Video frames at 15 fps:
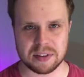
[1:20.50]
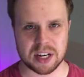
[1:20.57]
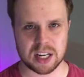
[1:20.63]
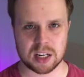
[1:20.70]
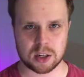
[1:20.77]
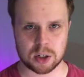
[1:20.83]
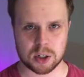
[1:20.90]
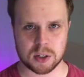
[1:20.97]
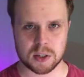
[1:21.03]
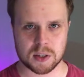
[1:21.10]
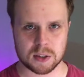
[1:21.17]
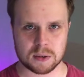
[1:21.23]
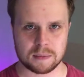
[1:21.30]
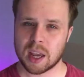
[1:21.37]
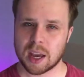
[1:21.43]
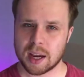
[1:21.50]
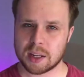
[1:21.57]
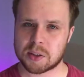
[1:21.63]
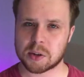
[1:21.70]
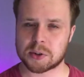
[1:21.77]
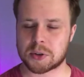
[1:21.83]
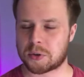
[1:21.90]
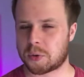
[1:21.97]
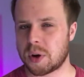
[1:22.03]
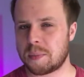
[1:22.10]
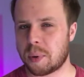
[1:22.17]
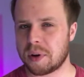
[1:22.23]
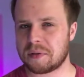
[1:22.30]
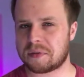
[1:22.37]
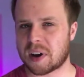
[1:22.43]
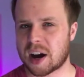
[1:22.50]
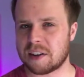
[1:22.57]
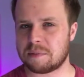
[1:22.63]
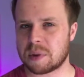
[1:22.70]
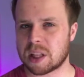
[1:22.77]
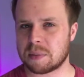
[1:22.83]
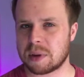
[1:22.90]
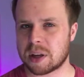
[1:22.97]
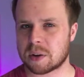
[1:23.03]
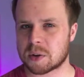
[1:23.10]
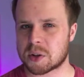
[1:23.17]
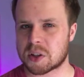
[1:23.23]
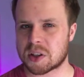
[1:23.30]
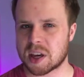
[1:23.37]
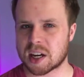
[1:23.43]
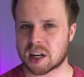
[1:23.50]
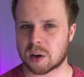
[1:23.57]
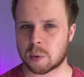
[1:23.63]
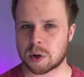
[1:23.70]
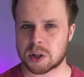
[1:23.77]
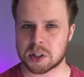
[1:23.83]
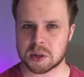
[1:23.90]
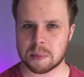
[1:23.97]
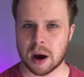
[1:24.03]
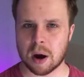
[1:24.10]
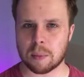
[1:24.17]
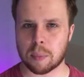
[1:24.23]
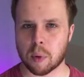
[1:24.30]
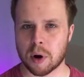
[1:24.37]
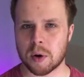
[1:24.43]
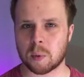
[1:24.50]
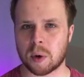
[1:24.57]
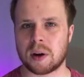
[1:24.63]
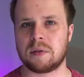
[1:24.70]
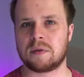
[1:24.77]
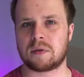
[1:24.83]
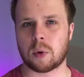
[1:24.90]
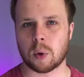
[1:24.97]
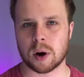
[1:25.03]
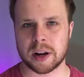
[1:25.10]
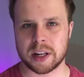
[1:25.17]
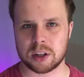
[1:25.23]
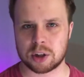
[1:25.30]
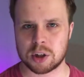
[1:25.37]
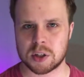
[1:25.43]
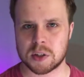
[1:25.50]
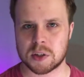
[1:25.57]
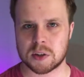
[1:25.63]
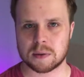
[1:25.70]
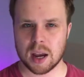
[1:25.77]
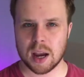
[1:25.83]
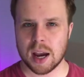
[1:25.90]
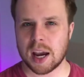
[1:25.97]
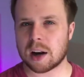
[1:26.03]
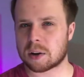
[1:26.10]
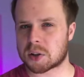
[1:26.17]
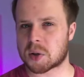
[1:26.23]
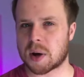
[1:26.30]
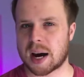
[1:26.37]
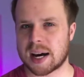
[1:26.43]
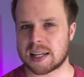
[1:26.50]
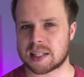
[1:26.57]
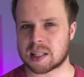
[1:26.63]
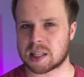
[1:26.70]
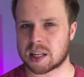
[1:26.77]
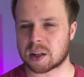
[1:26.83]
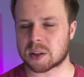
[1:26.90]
inches. It's also 3.5 millimeters thick, which is about 0.14 inches. It also has a little